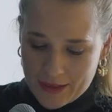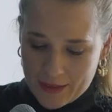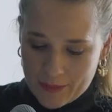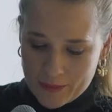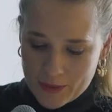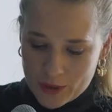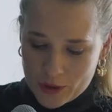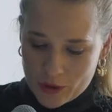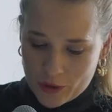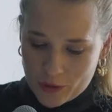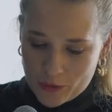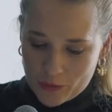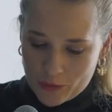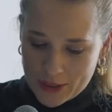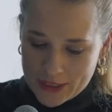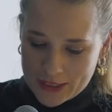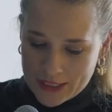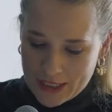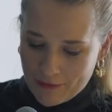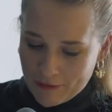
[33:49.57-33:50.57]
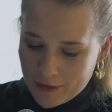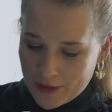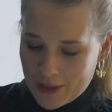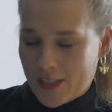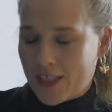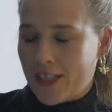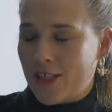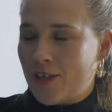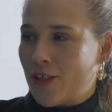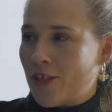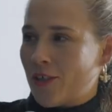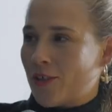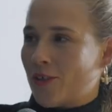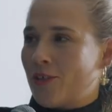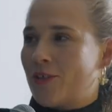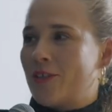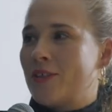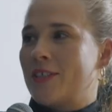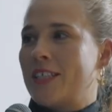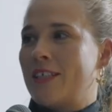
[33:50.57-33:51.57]
So we definitely can't go
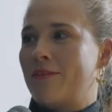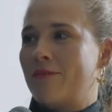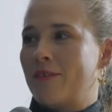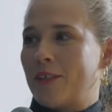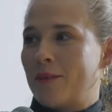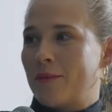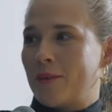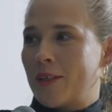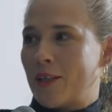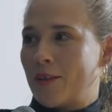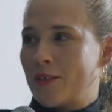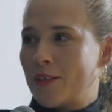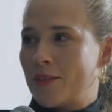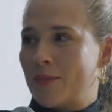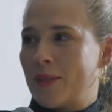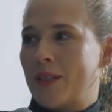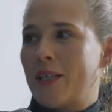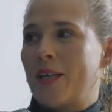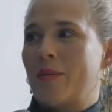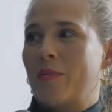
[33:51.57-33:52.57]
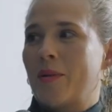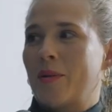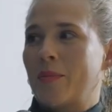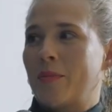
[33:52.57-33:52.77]
this evening without speaking about